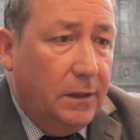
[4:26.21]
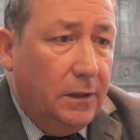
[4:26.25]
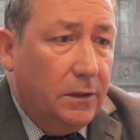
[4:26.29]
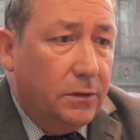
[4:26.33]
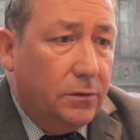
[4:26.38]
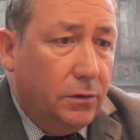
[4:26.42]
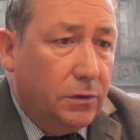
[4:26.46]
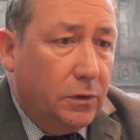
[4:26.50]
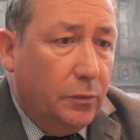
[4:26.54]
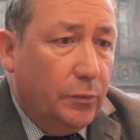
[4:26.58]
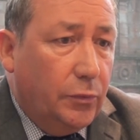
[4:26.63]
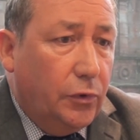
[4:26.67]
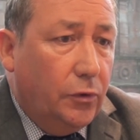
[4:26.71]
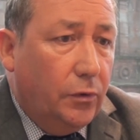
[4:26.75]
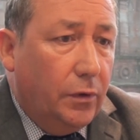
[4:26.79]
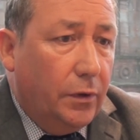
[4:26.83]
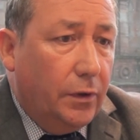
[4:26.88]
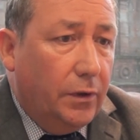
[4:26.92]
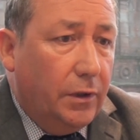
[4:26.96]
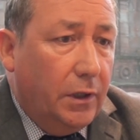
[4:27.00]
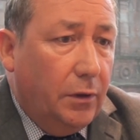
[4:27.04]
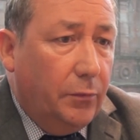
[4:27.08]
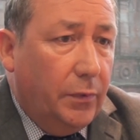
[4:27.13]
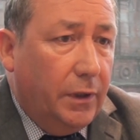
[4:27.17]
So it's
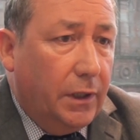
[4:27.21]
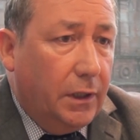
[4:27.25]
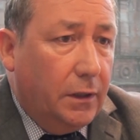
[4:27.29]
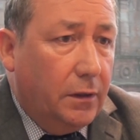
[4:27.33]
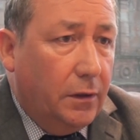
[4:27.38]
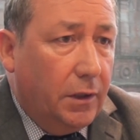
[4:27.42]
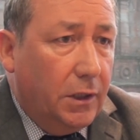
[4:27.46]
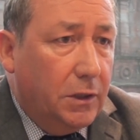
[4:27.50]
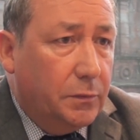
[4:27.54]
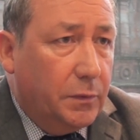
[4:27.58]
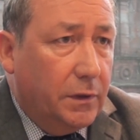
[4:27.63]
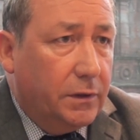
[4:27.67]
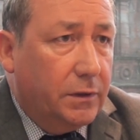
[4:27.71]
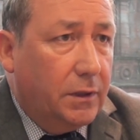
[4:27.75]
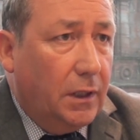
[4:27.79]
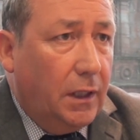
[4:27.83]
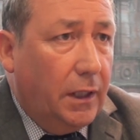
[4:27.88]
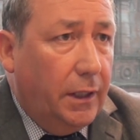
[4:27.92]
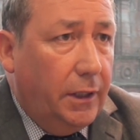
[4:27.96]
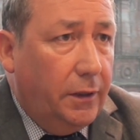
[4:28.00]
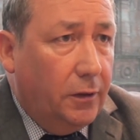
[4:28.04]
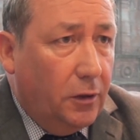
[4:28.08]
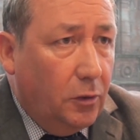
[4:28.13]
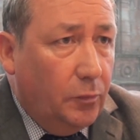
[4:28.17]
important that we encourage
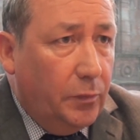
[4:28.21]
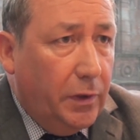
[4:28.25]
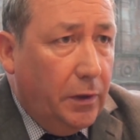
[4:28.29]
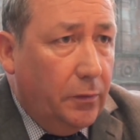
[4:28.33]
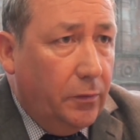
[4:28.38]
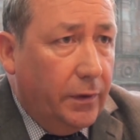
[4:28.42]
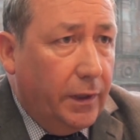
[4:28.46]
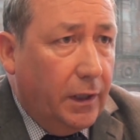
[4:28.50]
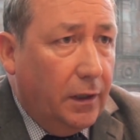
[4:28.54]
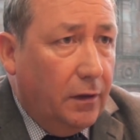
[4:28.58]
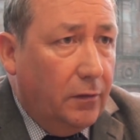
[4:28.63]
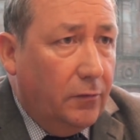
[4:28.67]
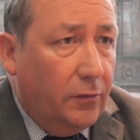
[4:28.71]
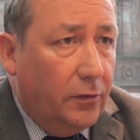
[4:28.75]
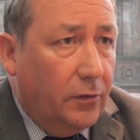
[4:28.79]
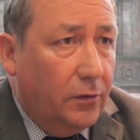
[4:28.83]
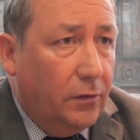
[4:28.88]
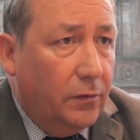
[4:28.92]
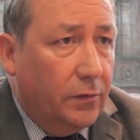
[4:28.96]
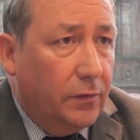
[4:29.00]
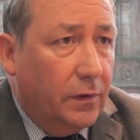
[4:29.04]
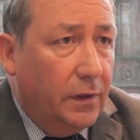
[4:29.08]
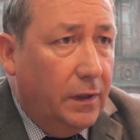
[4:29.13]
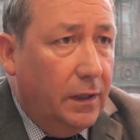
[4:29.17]
particularly young people to get
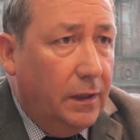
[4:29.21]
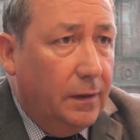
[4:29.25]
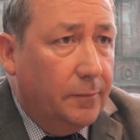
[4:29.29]
involved.